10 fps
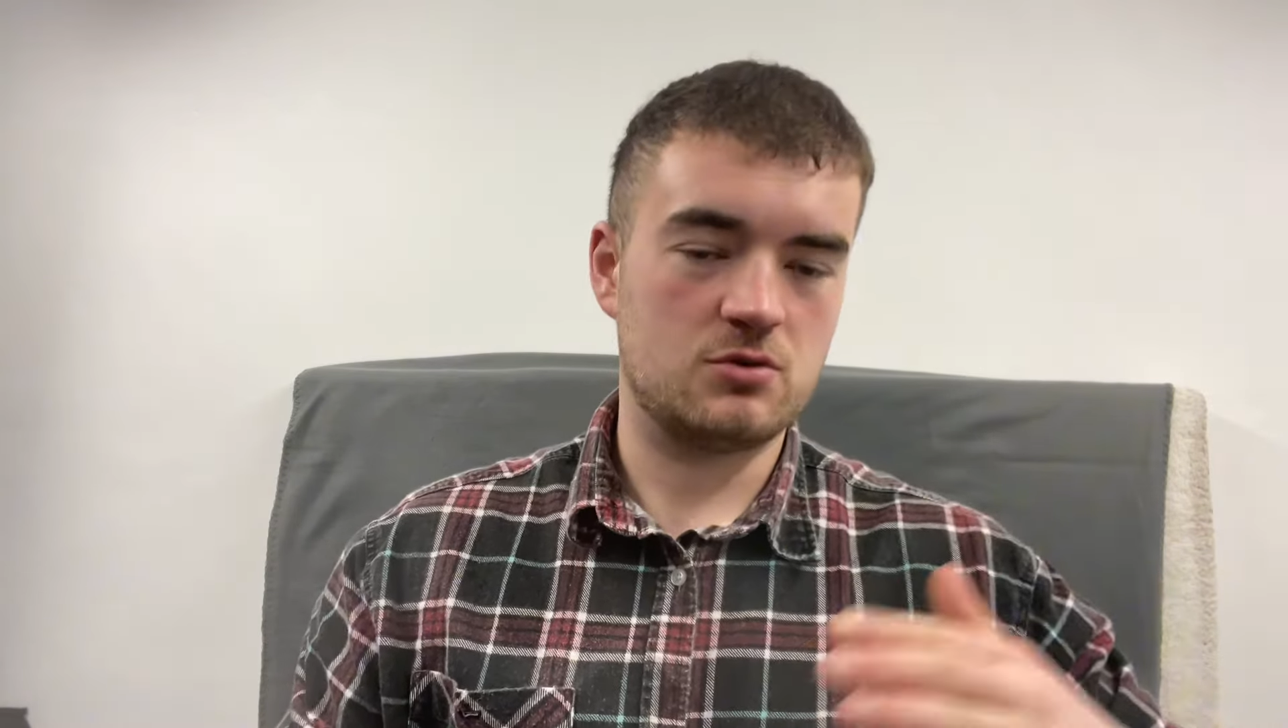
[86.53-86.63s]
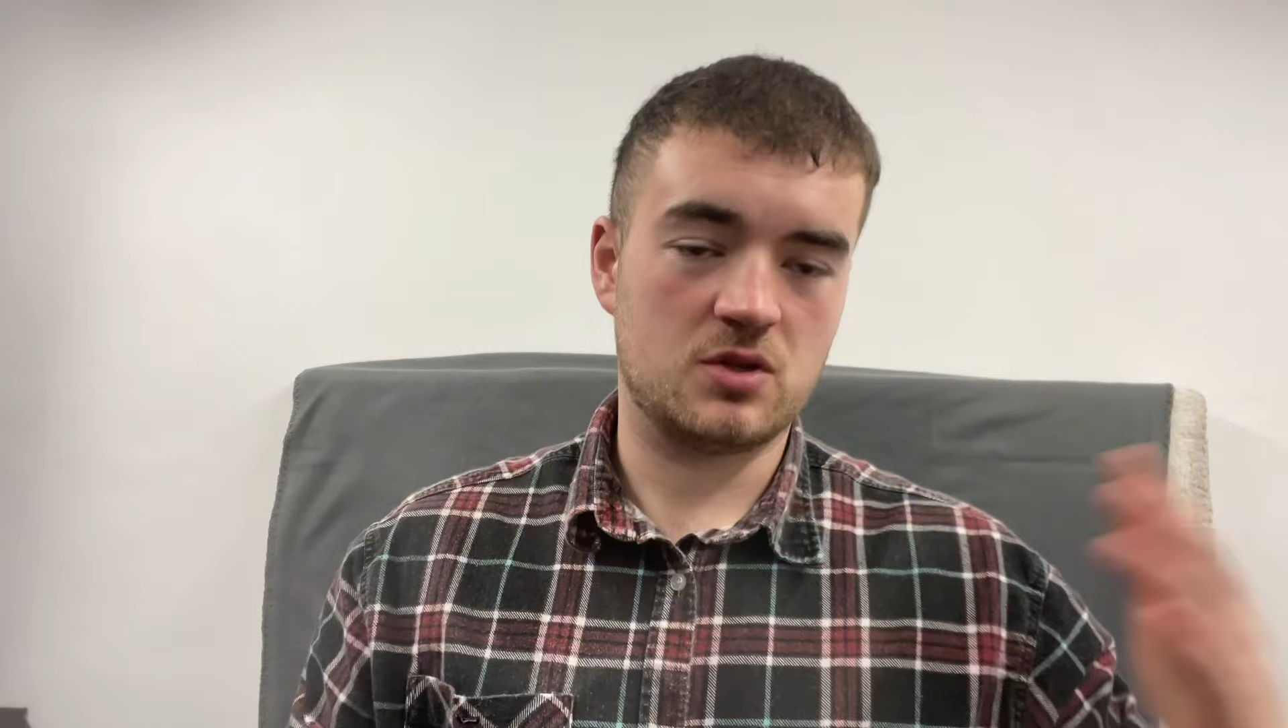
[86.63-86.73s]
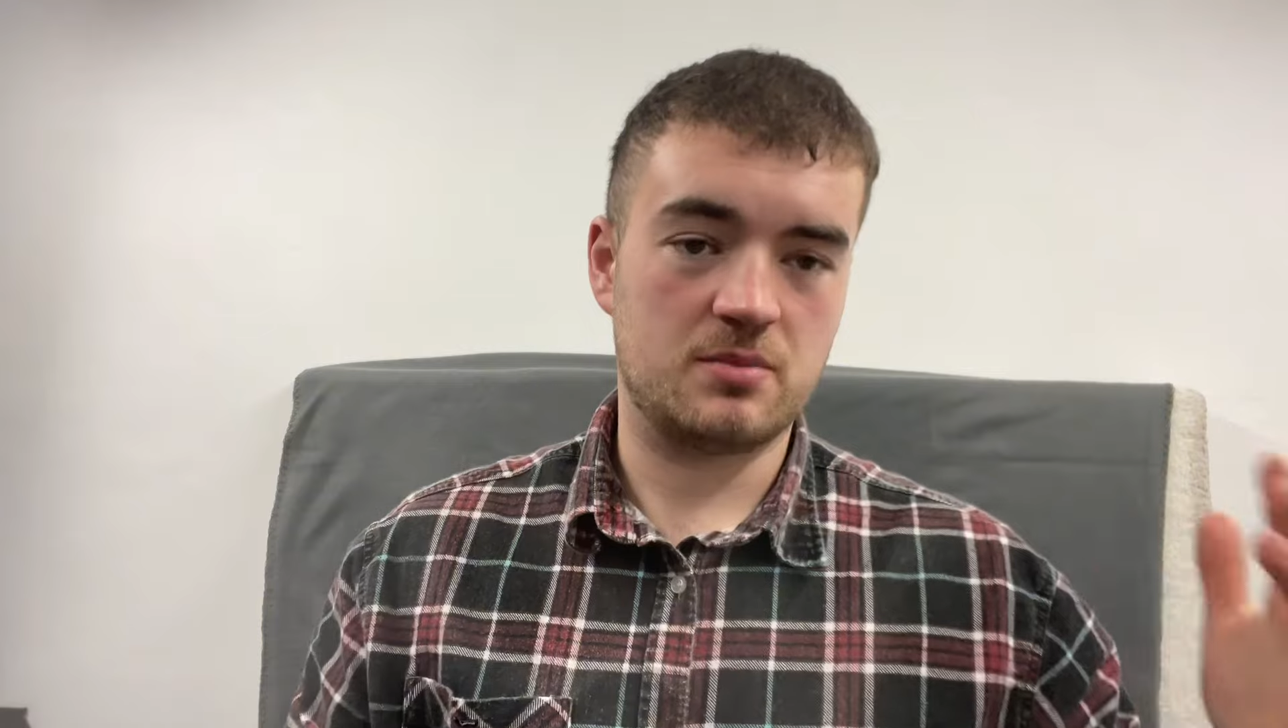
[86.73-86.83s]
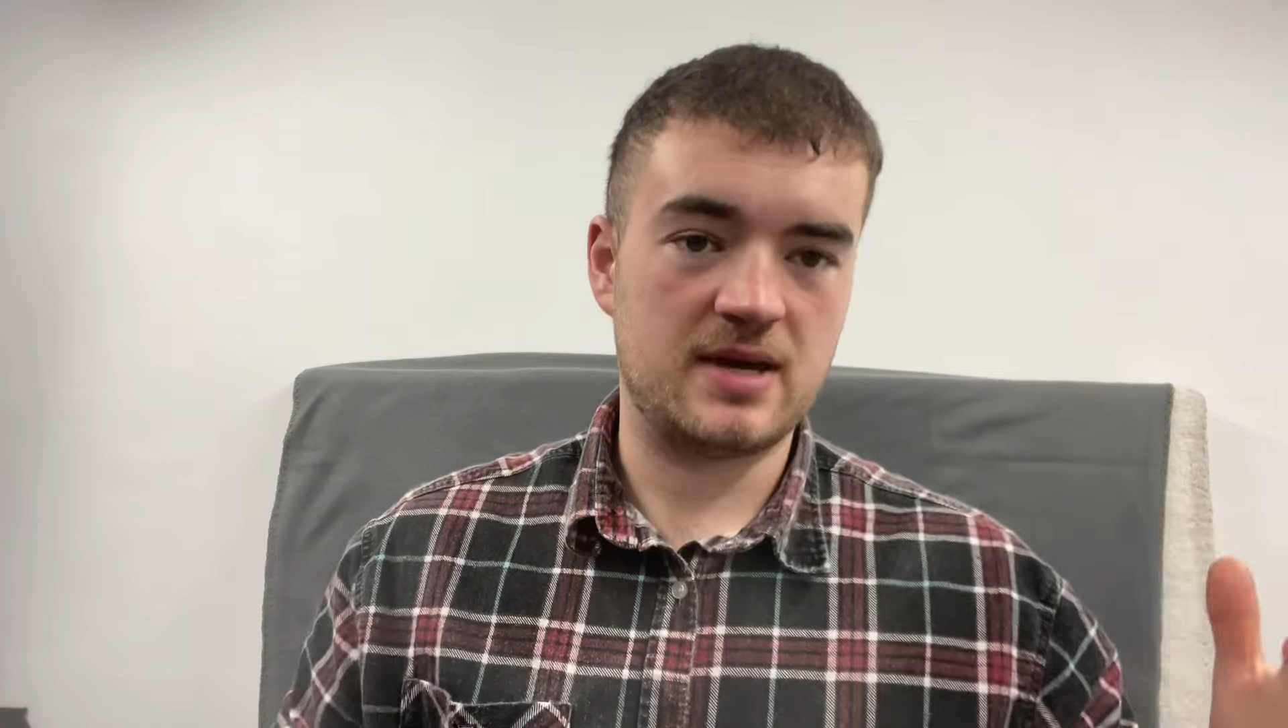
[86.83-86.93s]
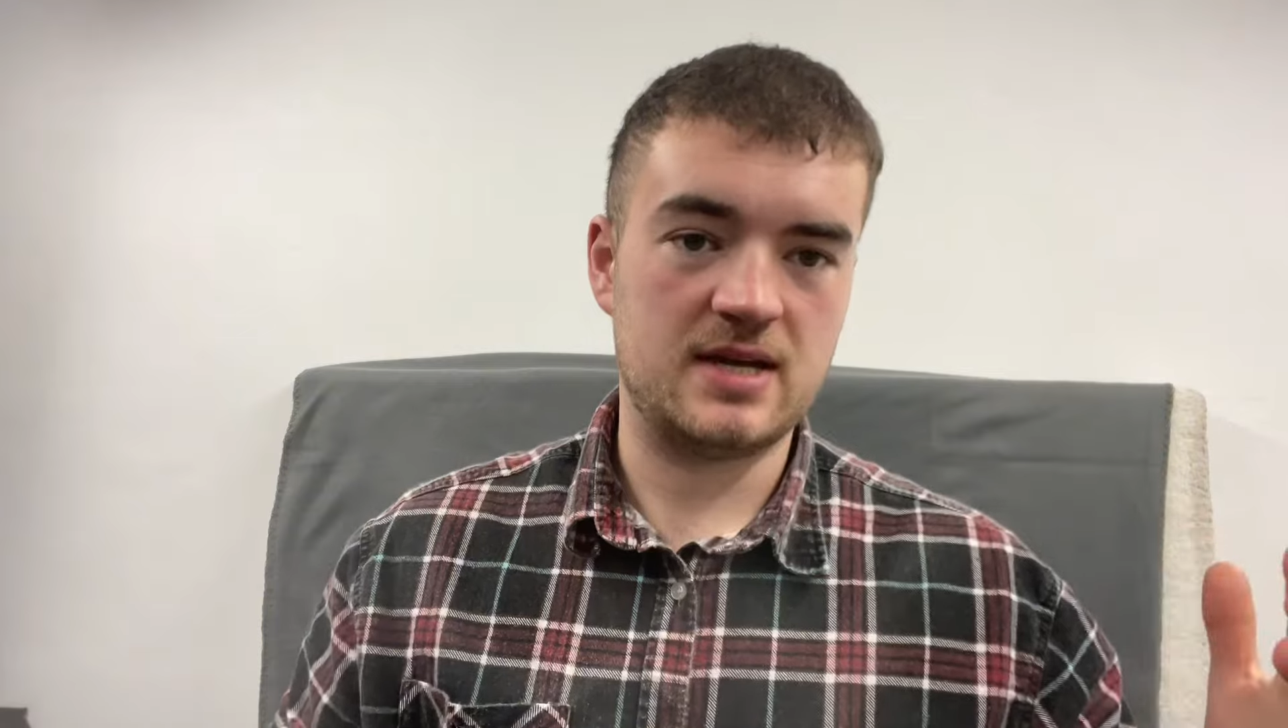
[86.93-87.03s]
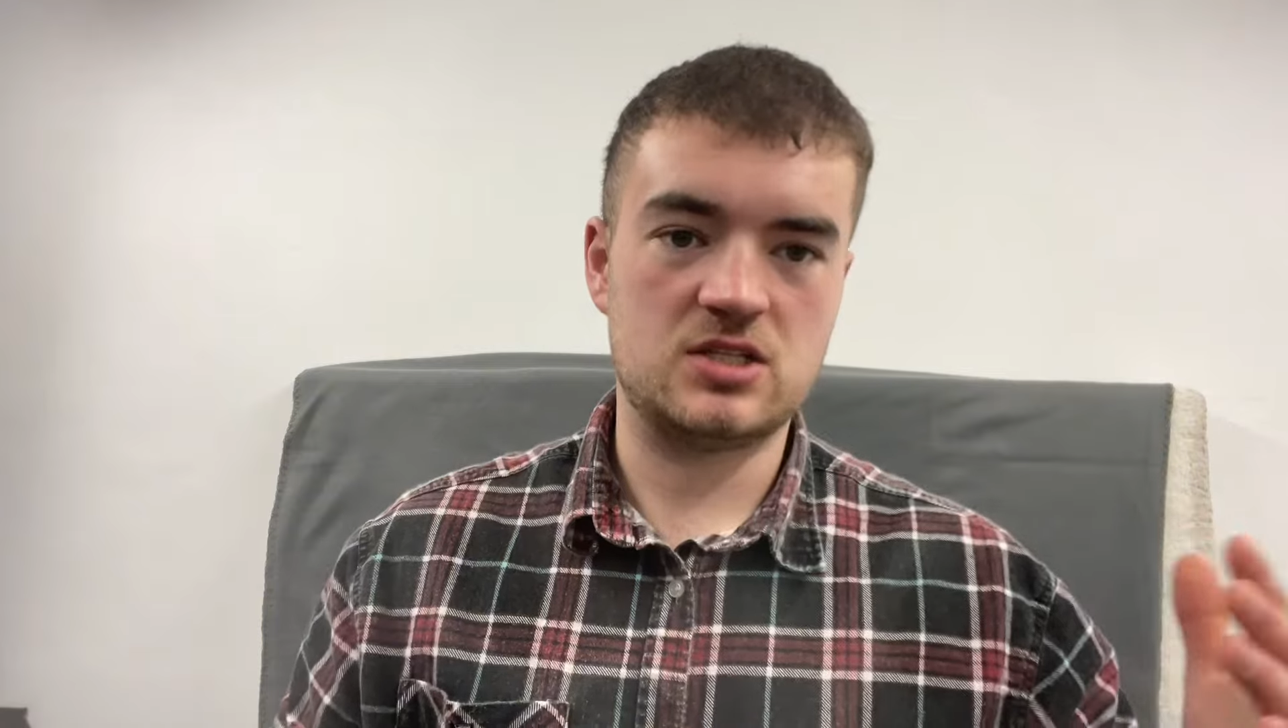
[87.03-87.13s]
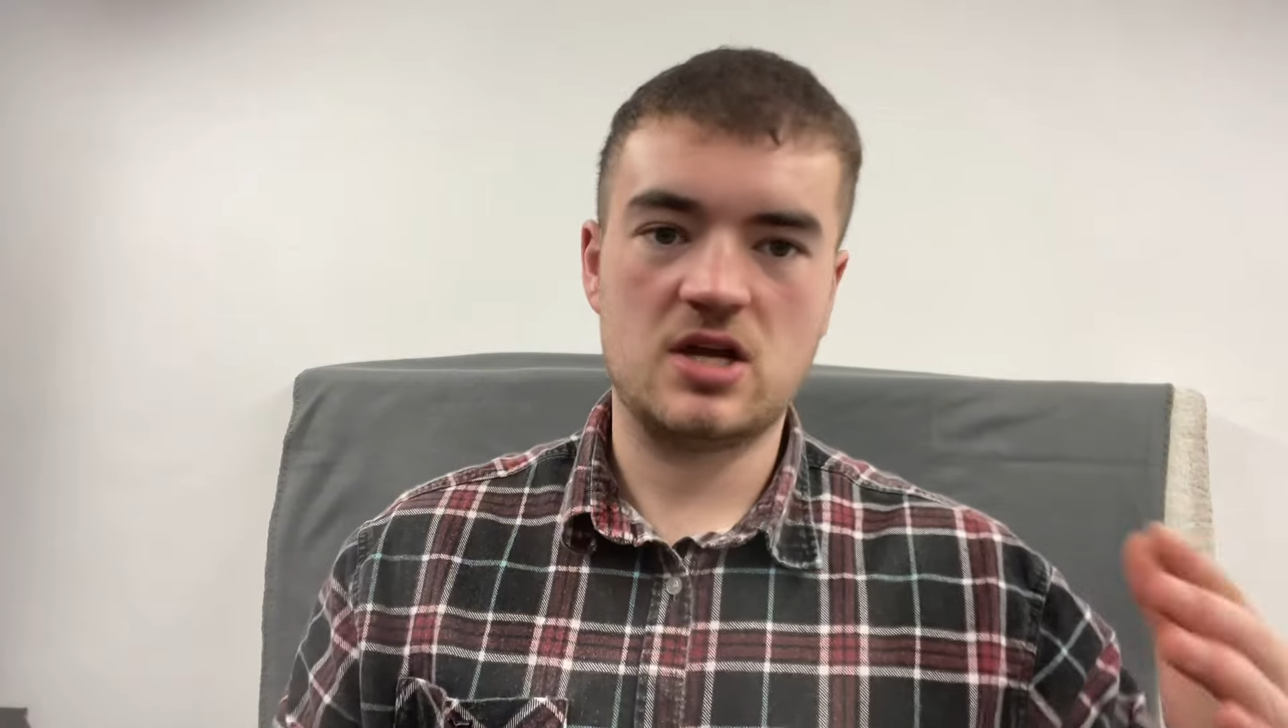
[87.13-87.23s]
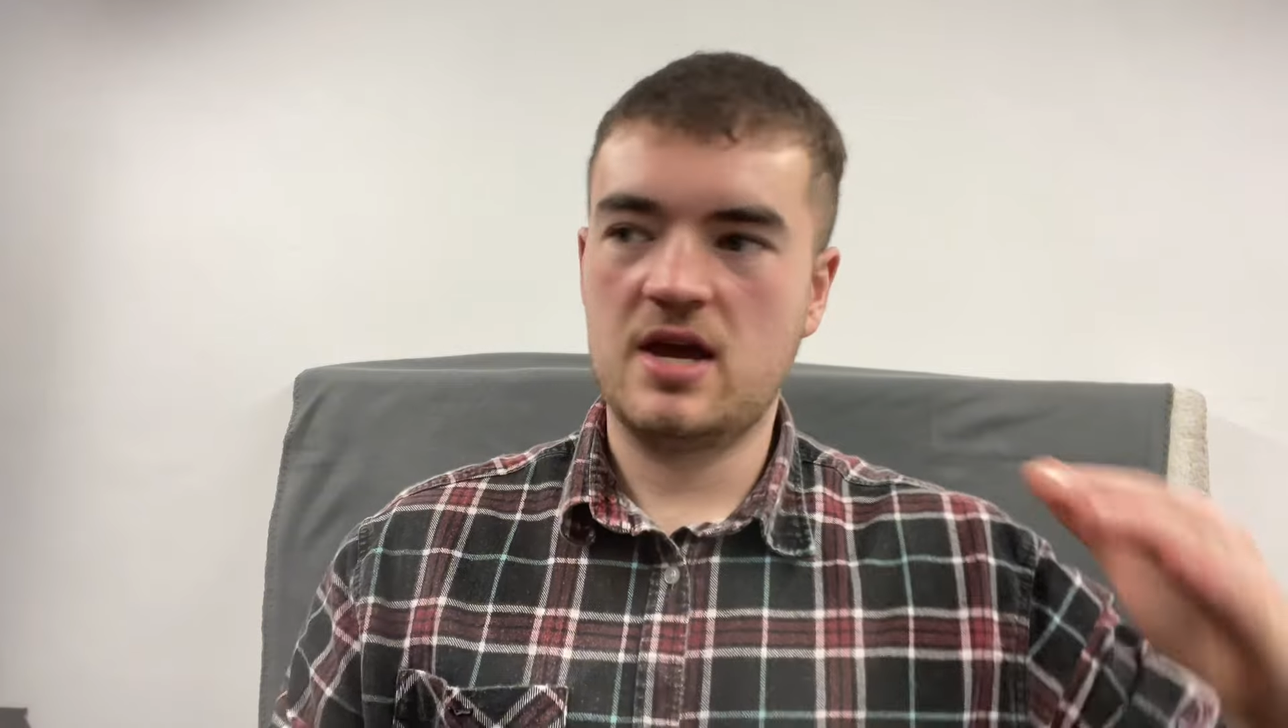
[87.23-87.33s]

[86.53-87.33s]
on the page.